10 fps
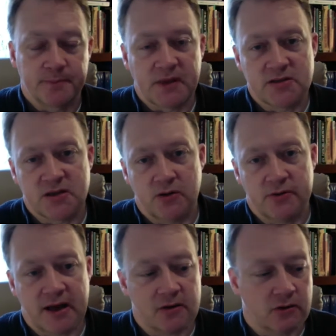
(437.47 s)
So
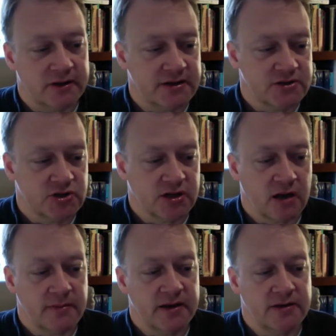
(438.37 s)
not only does she
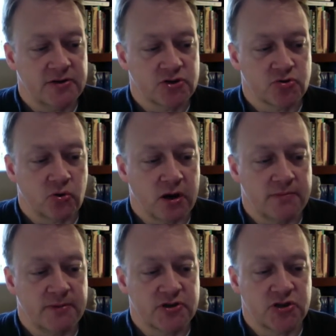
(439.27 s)
come in and destroy,
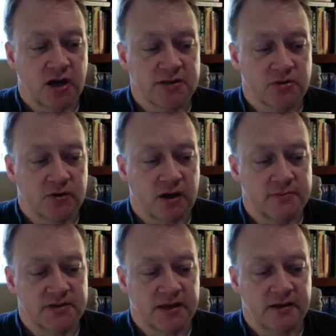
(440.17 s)
but she also
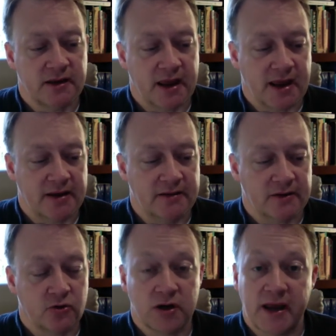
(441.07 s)
comes in and
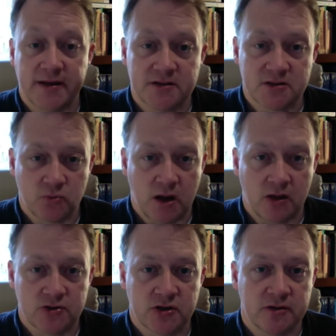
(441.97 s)
creates as well.
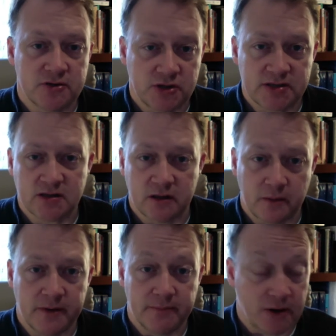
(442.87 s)
She does a little
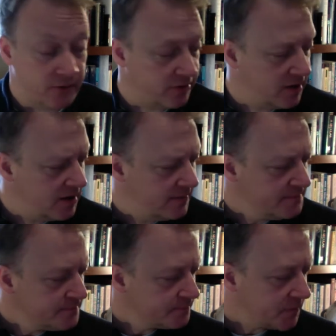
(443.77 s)
bit of both.
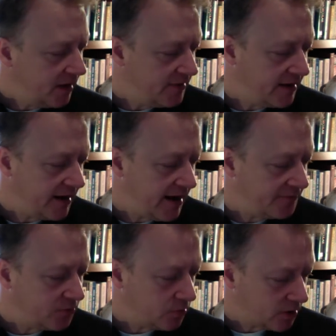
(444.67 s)
And then
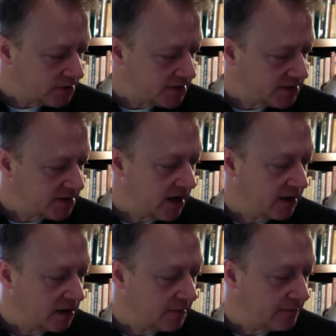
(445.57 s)
afterwards, it's going
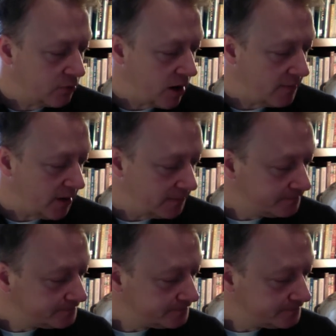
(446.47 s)
to be Brahma.